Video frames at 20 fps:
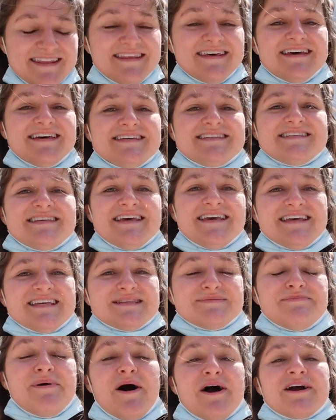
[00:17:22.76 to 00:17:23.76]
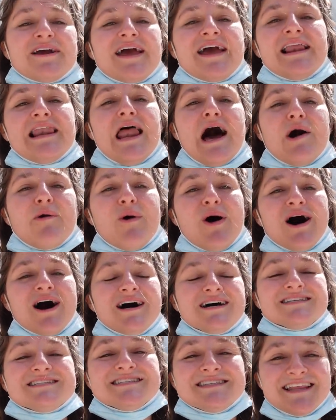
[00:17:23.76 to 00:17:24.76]
This is Parque La
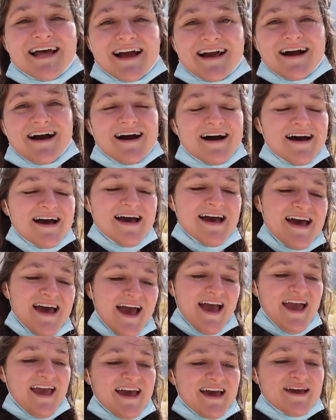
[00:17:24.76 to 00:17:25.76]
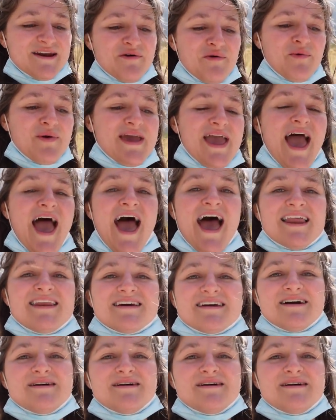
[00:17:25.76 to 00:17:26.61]
Huasteca and we had to